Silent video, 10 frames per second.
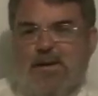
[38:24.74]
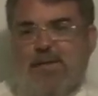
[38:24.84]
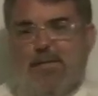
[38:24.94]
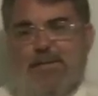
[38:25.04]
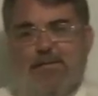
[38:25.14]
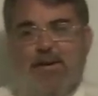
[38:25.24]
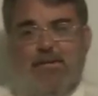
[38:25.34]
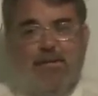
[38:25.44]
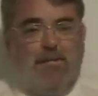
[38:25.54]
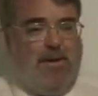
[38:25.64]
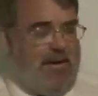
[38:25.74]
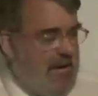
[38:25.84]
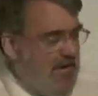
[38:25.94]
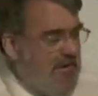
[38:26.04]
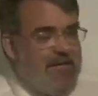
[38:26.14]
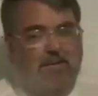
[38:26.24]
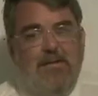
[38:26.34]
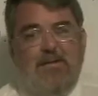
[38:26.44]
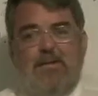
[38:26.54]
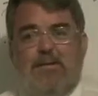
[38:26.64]
have a confession to make. I've been
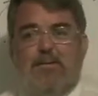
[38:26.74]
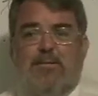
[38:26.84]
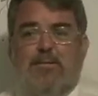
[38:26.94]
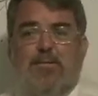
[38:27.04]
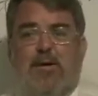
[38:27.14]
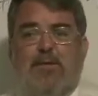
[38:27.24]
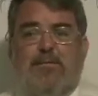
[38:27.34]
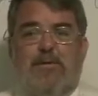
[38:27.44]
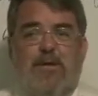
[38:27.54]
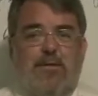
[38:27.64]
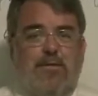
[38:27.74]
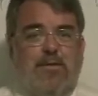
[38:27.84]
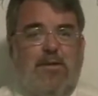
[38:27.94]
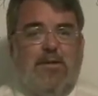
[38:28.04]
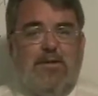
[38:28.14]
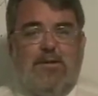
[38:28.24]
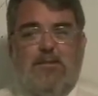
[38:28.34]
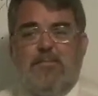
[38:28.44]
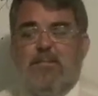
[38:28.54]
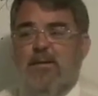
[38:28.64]
going over this problem for years, and
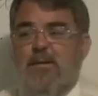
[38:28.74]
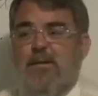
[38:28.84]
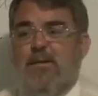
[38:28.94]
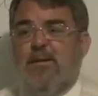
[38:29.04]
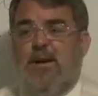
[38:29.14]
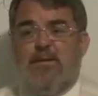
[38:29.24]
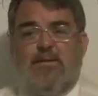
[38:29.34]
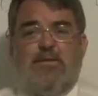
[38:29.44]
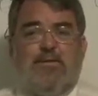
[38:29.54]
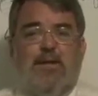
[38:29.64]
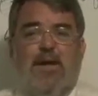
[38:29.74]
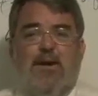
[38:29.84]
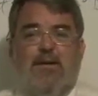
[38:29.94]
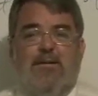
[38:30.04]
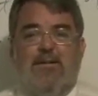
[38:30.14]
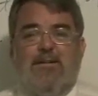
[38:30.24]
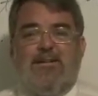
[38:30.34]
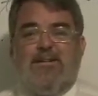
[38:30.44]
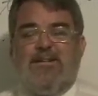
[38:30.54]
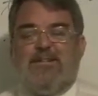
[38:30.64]
I just now
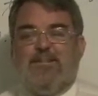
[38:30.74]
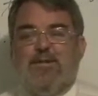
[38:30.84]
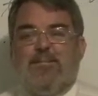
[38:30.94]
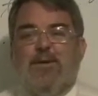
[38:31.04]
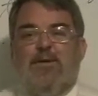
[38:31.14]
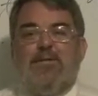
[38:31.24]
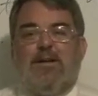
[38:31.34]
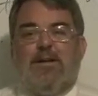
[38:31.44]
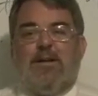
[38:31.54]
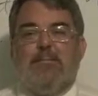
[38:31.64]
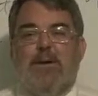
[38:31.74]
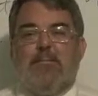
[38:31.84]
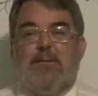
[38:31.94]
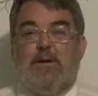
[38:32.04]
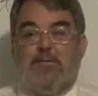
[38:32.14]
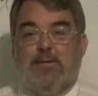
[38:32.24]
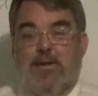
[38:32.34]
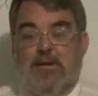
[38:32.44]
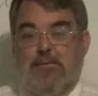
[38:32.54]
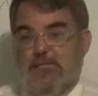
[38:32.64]
took my own data. I made up my own
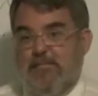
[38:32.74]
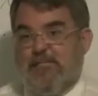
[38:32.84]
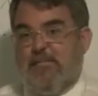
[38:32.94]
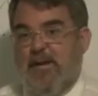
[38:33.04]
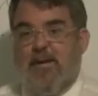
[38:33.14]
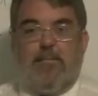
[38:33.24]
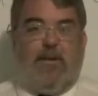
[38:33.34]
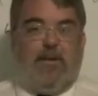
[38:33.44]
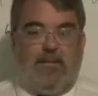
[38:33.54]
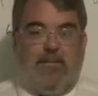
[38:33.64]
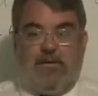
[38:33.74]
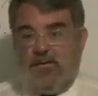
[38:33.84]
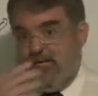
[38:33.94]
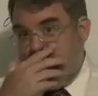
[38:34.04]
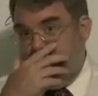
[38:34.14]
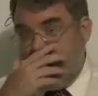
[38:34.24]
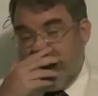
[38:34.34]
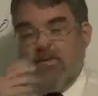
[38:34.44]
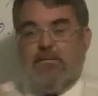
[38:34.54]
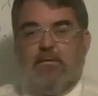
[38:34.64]
data, and I may email this to you
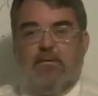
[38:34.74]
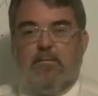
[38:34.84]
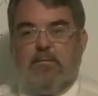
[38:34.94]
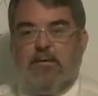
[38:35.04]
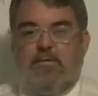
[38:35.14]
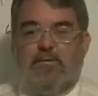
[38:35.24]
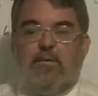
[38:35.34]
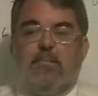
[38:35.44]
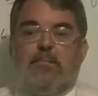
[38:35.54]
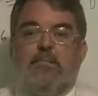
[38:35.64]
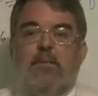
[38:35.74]
if you're my student.